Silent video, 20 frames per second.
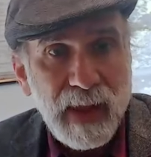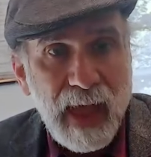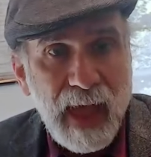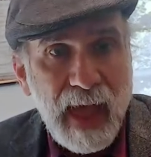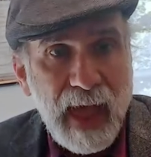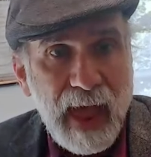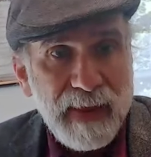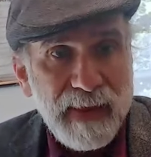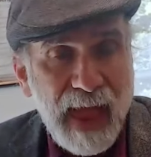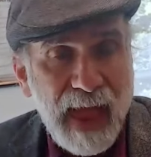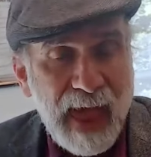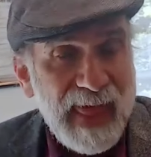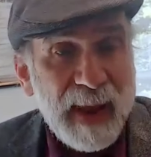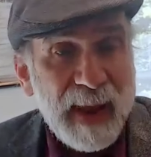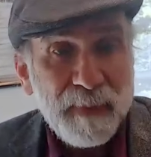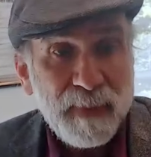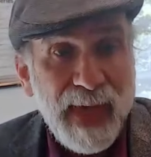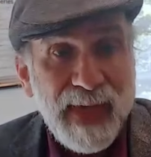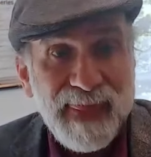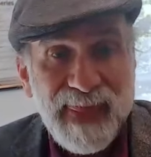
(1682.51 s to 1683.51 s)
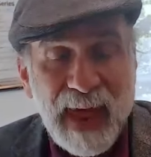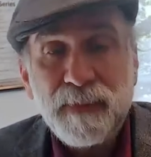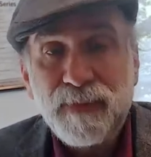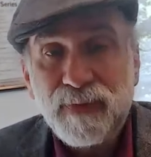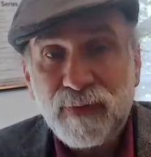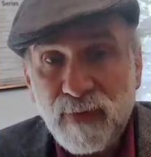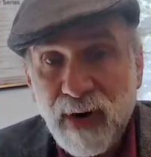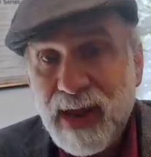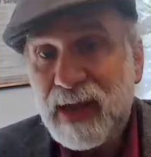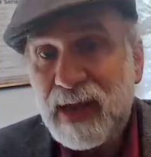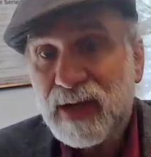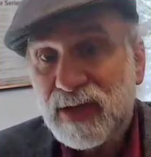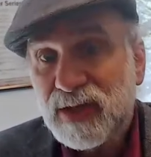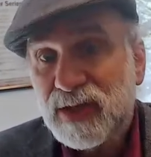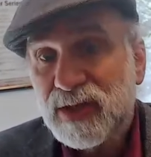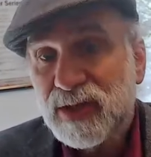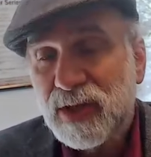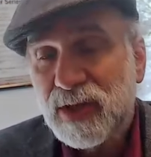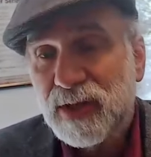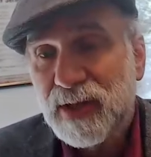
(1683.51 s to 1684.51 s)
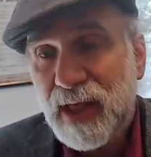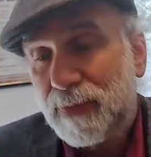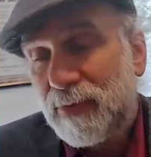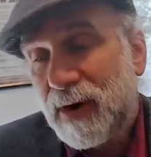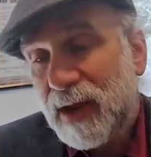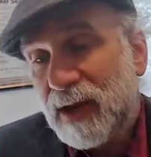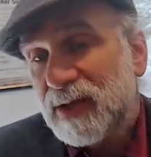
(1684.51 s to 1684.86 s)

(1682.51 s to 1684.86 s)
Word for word: And, and, that, and that, breaks, that